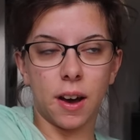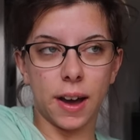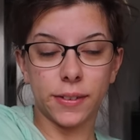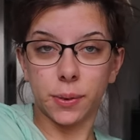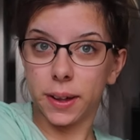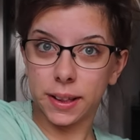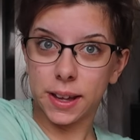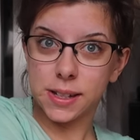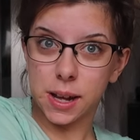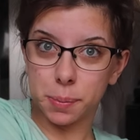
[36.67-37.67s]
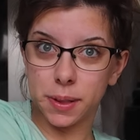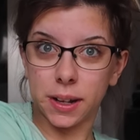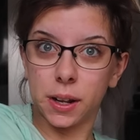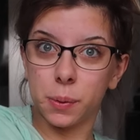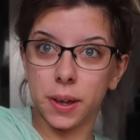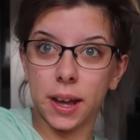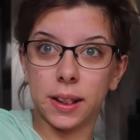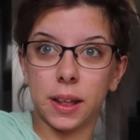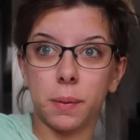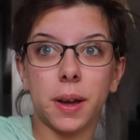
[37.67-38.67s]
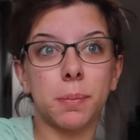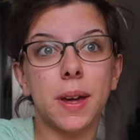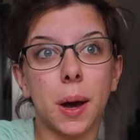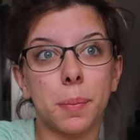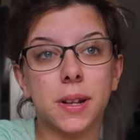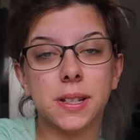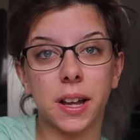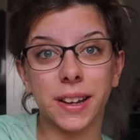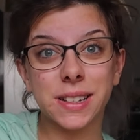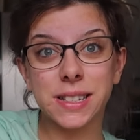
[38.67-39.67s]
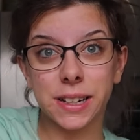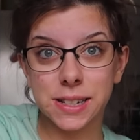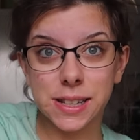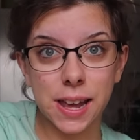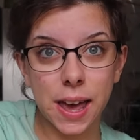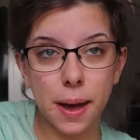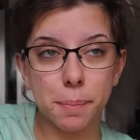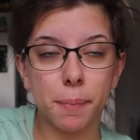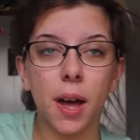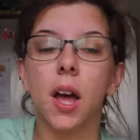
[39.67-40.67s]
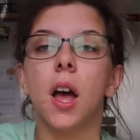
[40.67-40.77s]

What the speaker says: I have to wake the kids up and then at the weekend they wake me up at like 6 a.m.